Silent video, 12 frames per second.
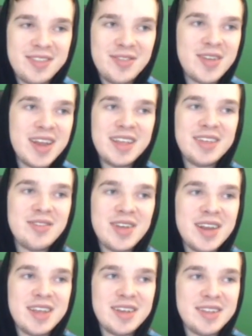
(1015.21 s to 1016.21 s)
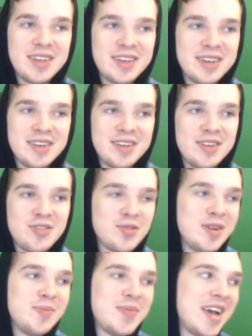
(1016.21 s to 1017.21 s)
you're getting like a
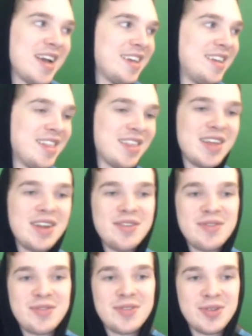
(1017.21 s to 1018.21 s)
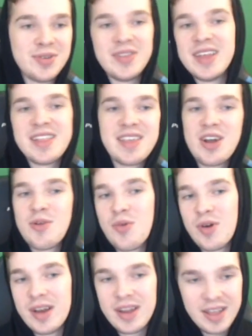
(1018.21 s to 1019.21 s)
treant back instead of clearing the entire
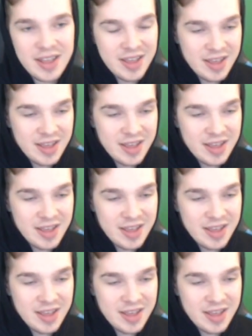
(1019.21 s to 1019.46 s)
board.